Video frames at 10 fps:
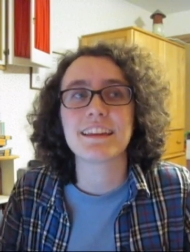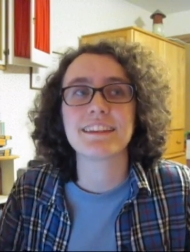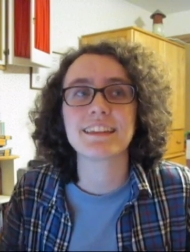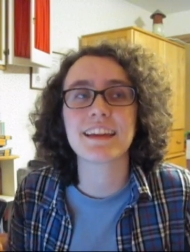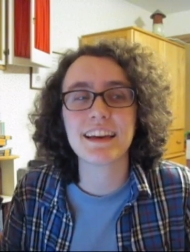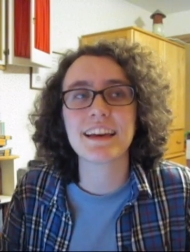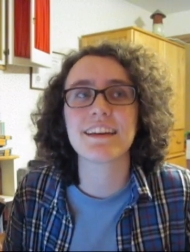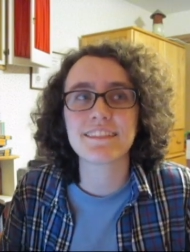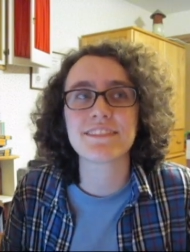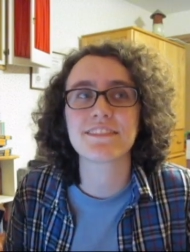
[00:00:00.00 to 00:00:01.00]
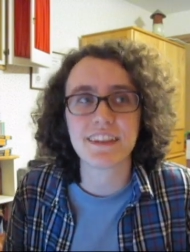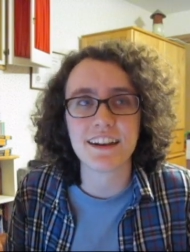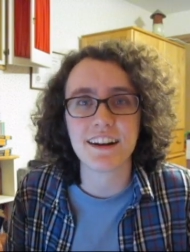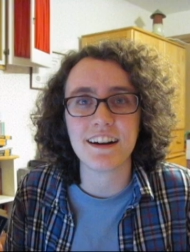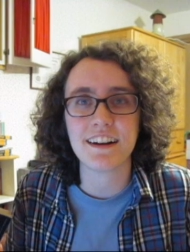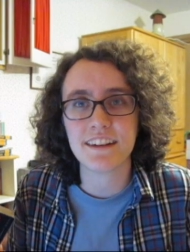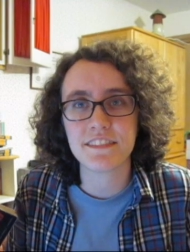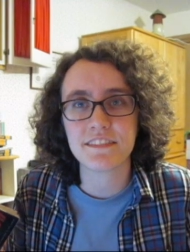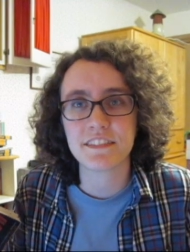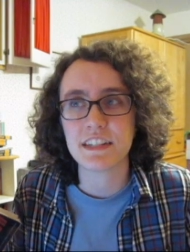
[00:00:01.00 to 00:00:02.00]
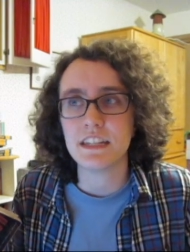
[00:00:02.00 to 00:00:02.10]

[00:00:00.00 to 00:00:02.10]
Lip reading: And I was like, oh, fuck off.